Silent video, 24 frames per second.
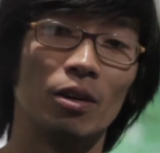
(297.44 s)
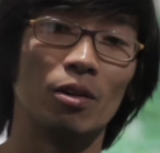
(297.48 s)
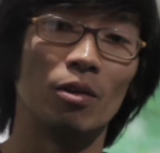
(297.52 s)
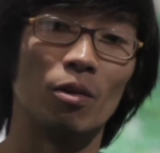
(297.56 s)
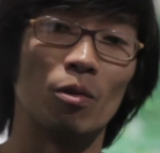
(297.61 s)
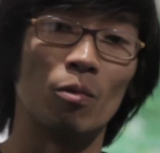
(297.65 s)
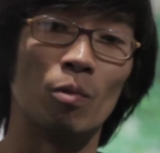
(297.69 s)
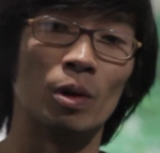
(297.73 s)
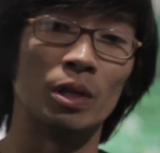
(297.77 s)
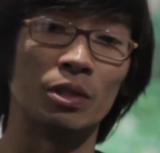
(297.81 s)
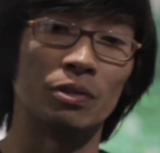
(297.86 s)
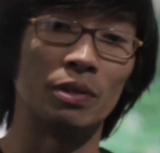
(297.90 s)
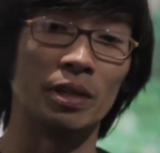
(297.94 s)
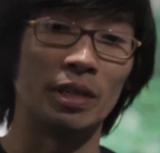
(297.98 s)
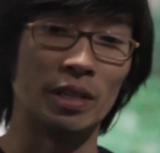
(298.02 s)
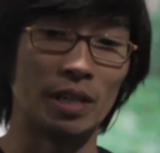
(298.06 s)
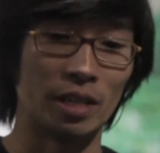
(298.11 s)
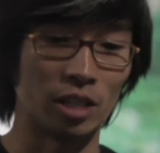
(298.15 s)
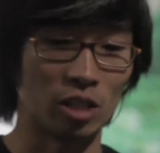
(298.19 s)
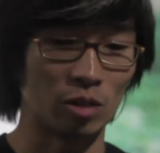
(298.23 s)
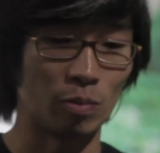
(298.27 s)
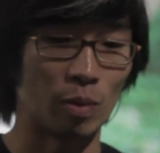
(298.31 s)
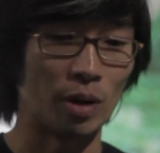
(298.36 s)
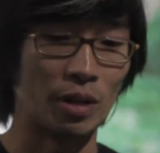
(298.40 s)
what's really
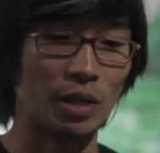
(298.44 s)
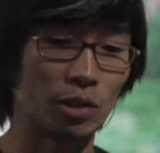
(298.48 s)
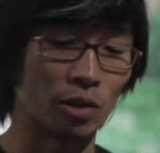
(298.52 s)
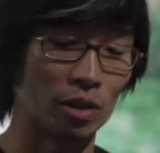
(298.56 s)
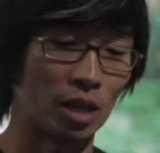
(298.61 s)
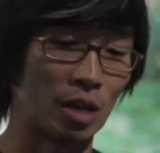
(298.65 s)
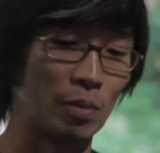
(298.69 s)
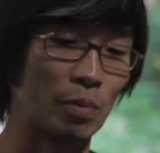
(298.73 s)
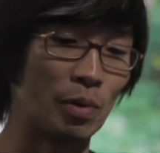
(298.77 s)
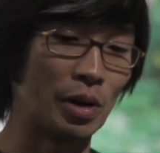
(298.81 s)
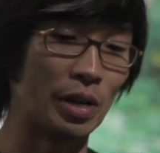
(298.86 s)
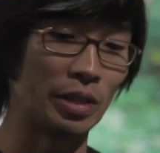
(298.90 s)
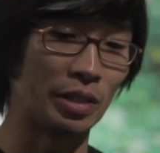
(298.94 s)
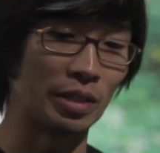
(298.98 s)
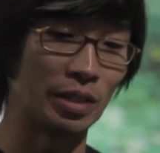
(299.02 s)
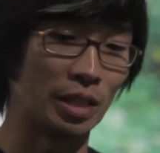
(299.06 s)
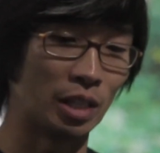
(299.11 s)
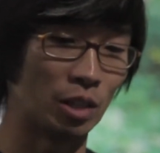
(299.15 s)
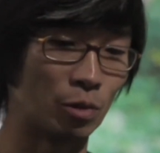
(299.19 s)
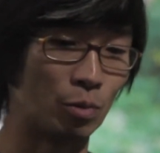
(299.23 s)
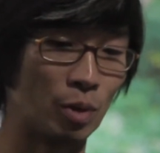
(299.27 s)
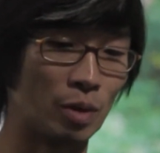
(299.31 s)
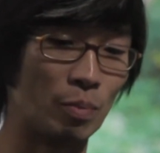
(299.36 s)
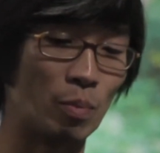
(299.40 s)
nice about this collaboration is
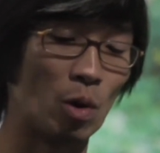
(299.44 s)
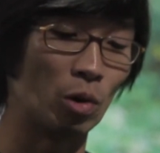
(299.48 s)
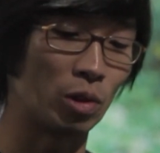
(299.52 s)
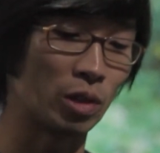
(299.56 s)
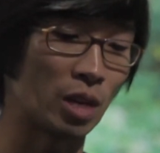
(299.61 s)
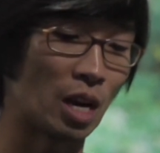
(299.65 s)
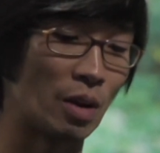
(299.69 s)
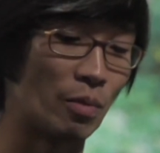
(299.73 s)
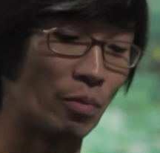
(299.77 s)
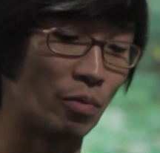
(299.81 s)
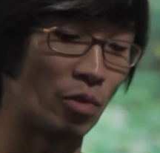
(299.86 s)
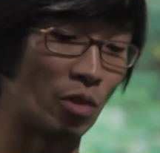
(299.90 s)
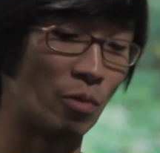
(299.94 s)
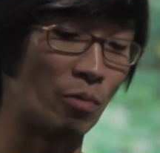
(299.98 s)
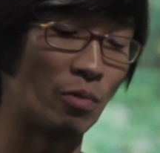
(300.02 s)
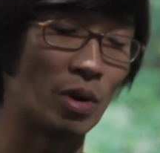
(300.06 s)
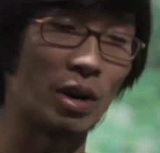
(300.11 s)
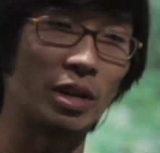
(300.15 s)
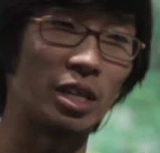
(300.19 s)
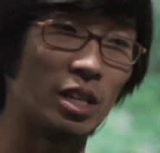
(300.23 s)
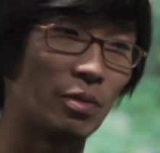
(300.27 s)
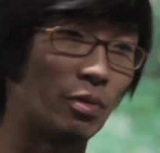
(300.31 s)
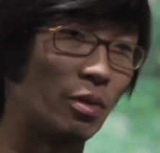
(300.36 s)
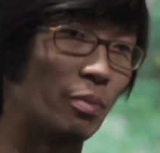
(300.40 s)
we both come from very
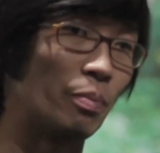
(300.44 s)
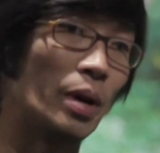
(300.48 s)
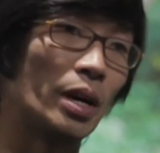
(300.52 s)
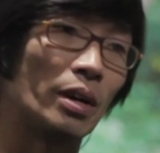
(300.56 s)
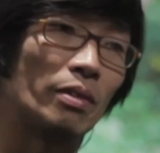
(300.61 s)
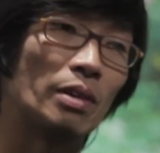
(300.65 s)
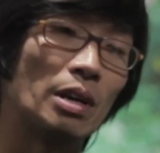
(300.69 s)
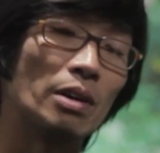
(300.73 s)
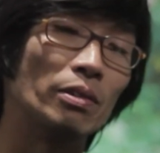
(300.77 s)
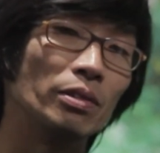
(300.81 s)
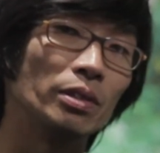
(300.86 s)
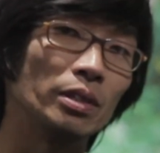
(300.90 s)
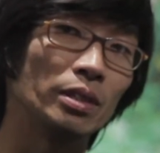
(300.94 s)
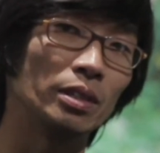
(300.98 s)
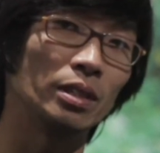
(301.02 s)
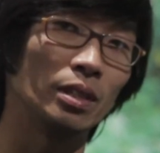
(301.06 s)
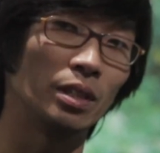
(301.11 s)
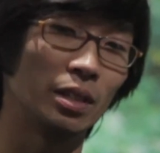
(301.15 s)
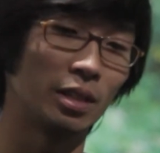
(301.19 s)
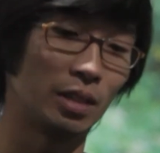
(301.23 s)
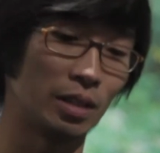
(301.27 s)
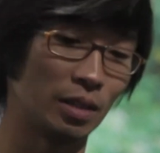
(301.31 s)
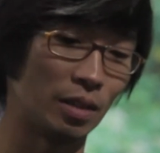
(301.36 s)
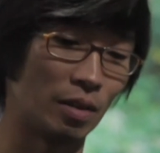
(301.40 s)
different backgrounds,
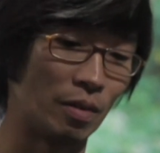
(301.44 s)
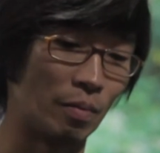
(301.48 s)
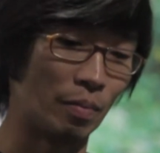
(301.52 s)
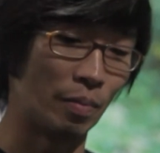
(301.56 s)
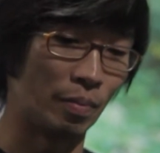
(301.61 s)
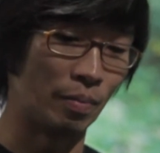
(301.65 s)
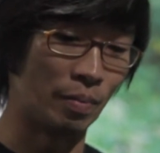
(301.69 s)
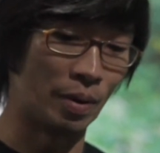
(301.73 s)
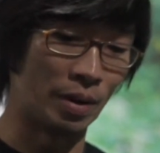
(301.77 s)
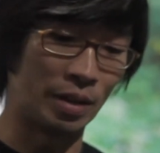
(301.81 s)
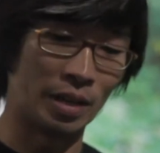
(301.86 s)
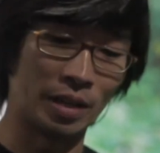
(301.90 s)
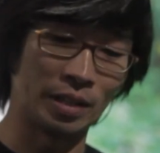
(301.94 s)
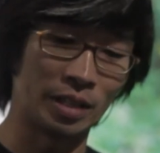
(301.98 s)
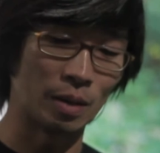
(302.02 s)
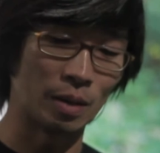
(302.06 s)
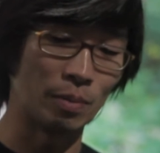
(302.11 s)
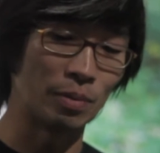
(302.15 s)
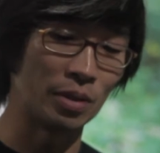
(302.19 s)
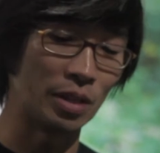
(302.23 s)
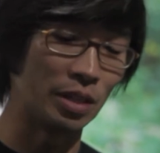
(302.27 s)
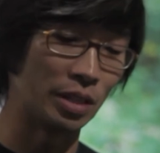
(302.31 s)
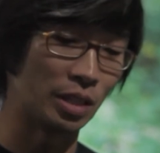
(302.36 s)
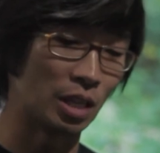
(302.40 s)
but there's
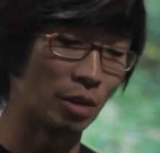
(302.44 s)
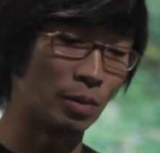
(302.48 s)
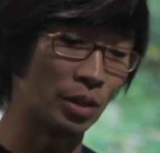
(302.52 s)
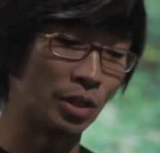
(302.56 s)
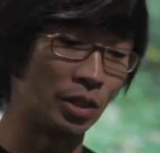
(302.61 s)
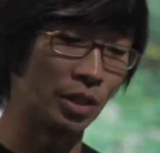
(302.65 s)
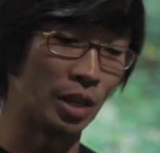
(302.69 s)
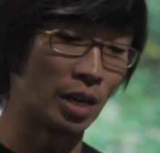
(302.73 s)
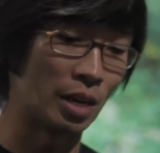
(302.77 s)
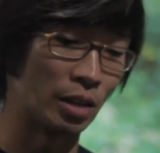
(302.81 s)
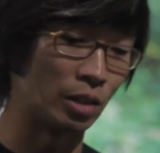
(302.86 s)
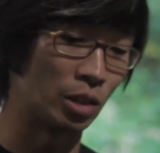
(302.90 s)
things that we share.